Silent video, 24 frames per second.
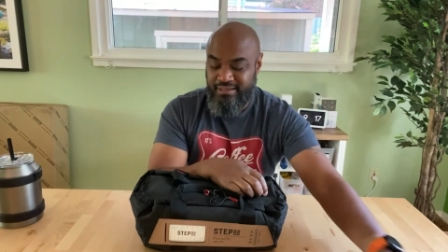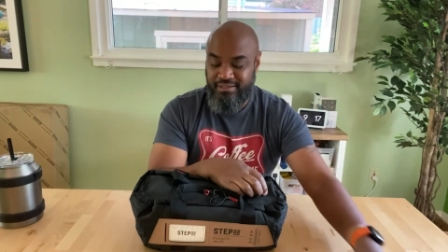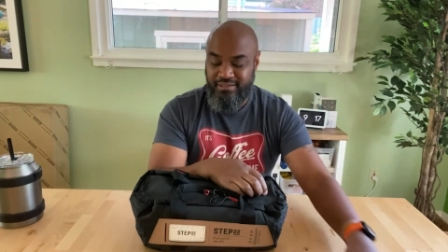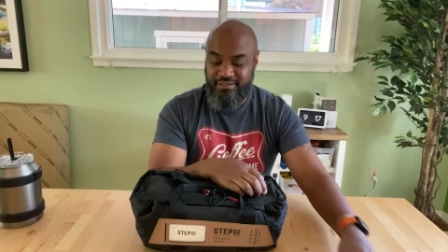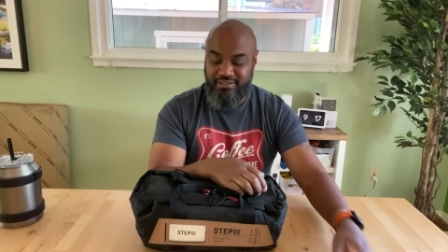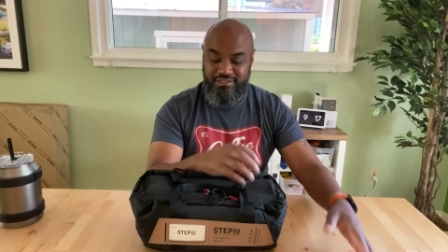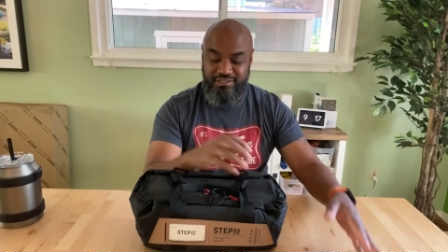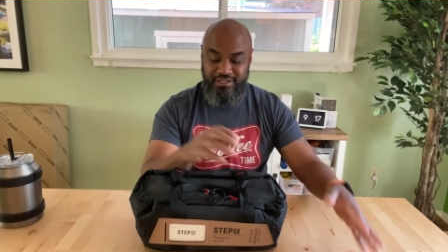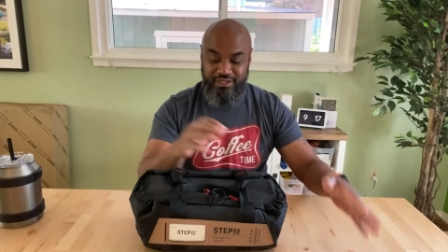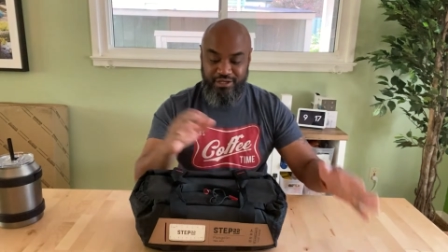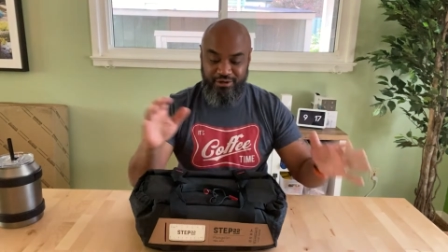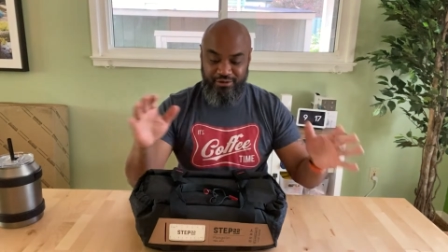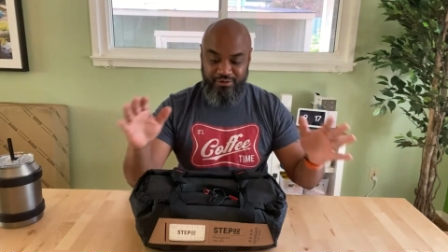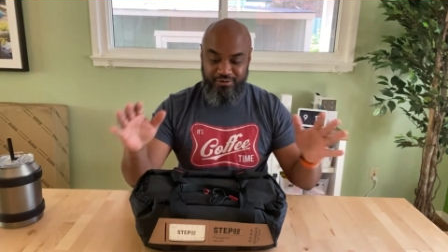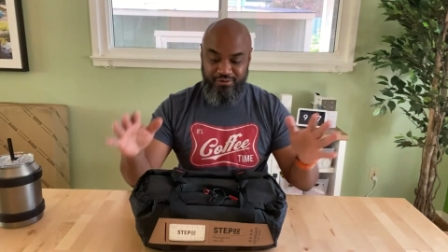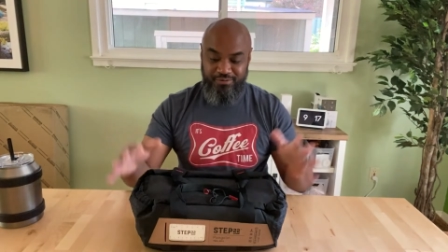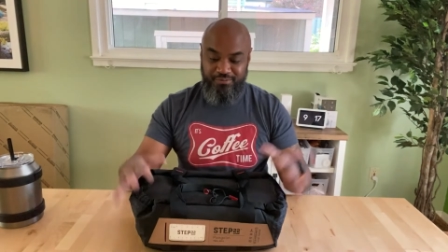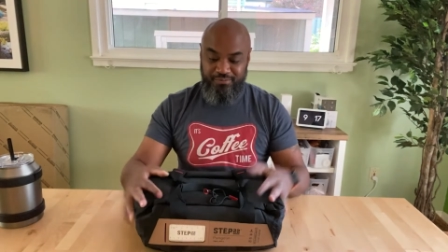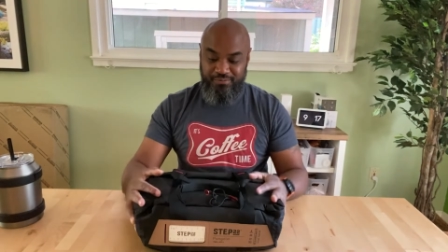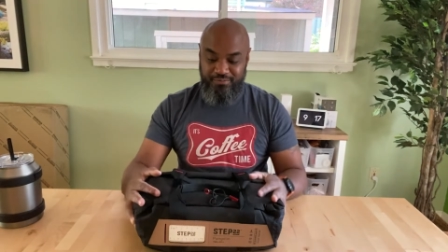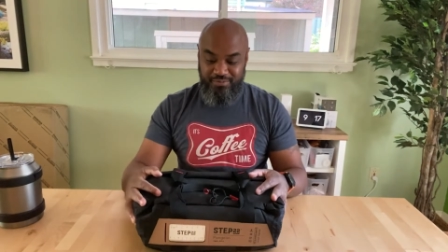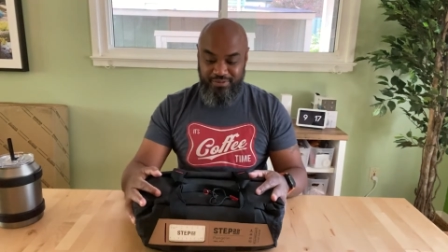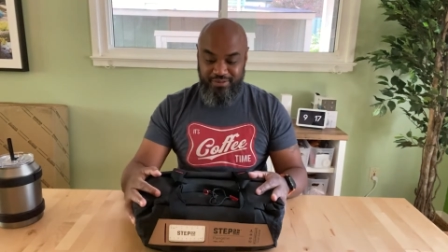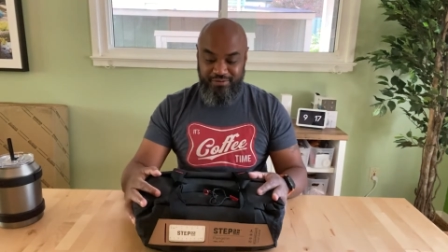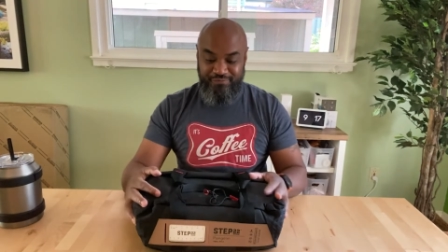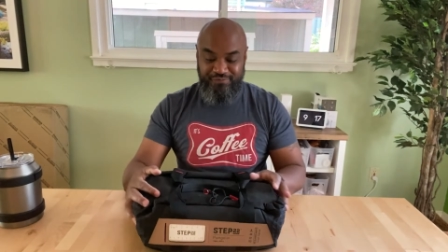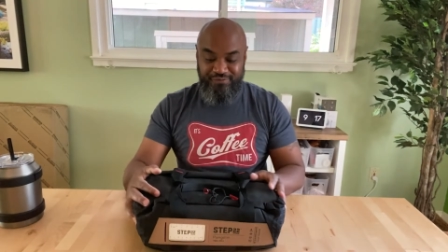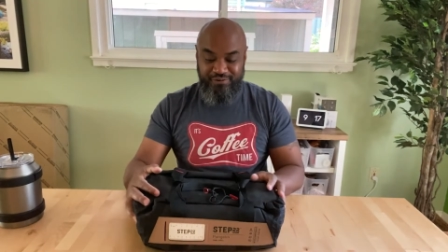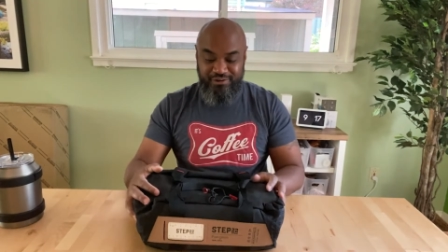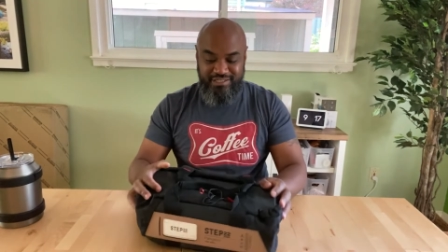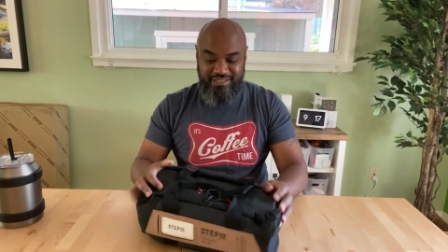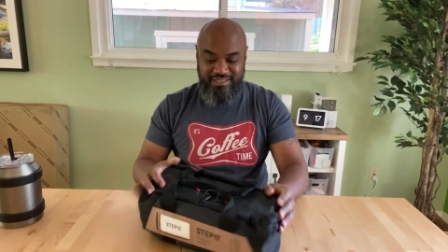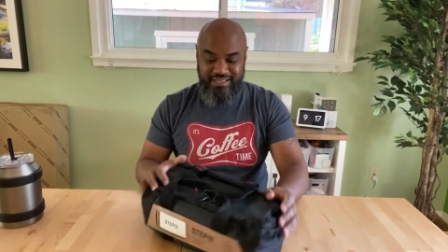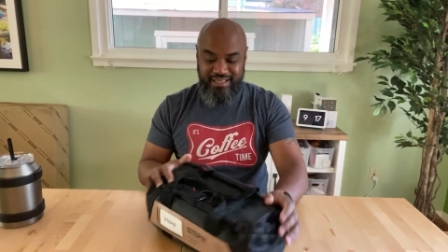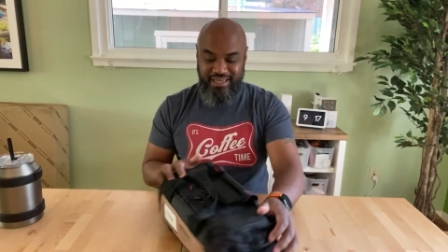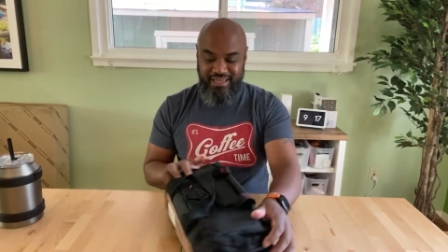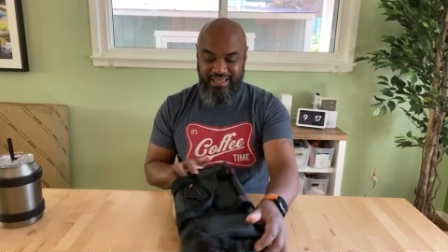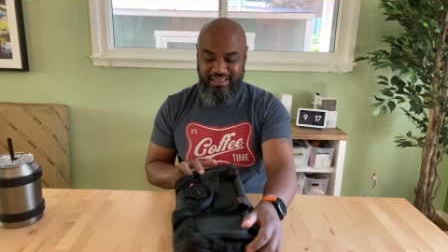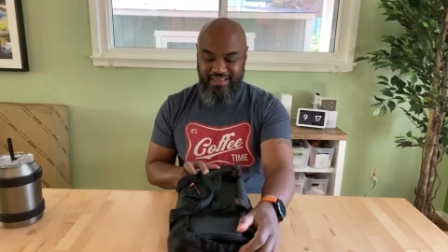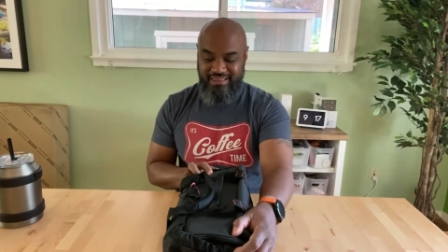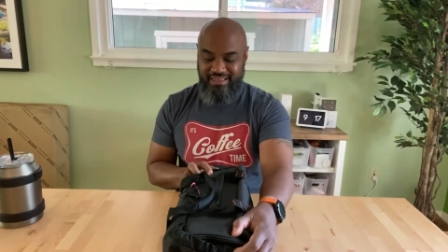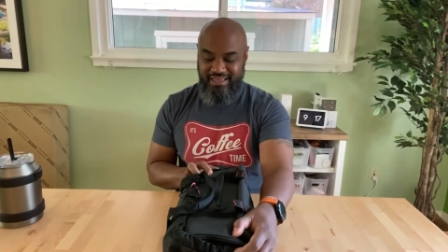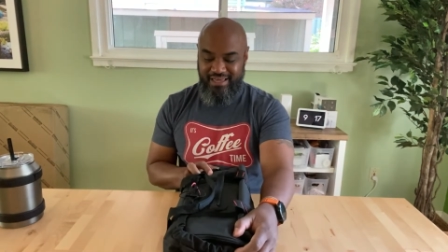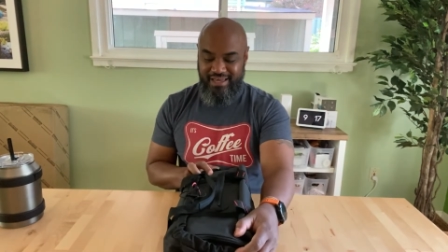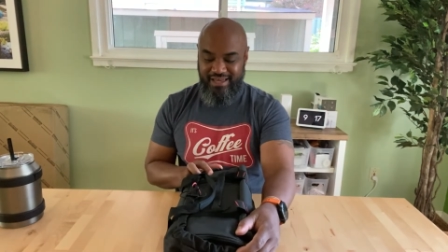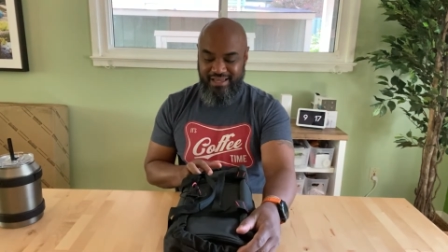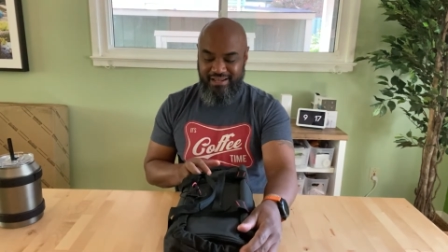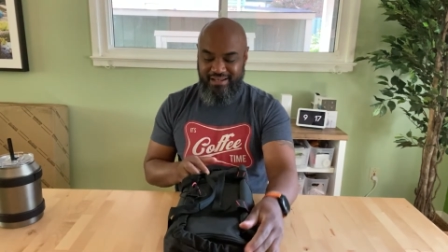So the first thing
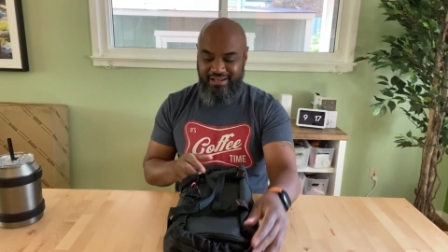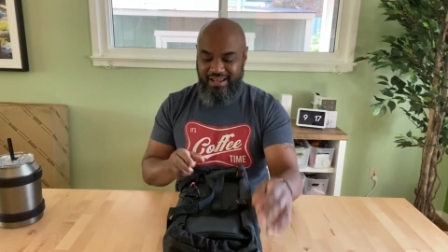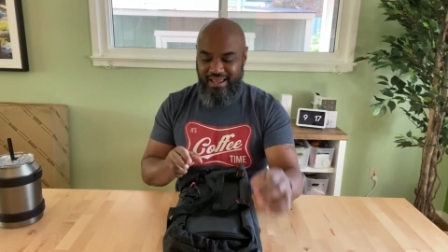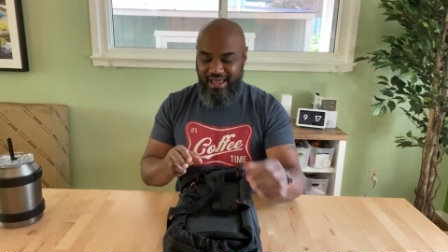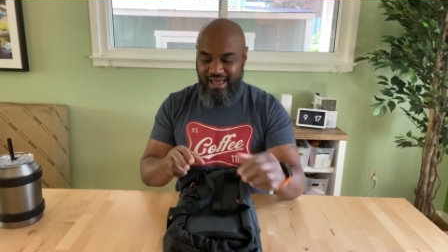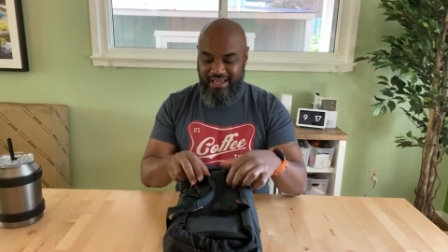that